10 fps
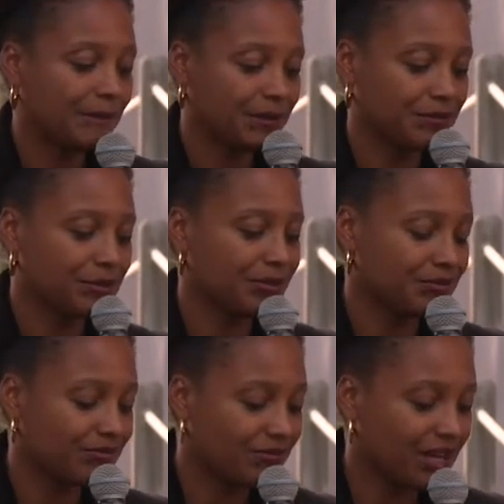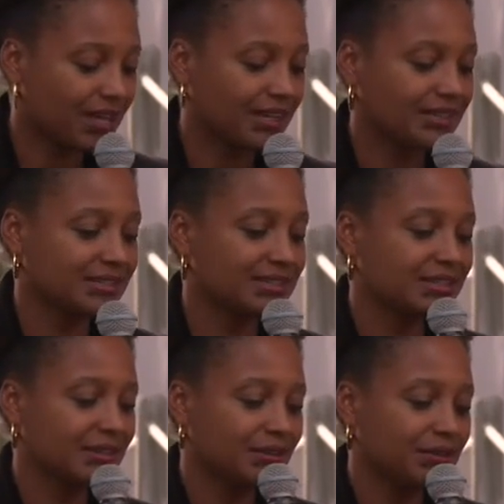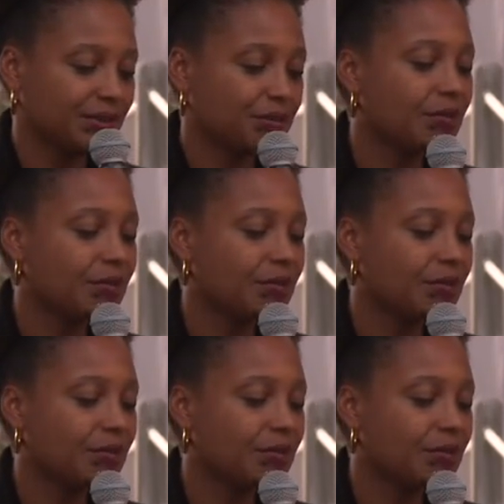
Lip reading: if you can find a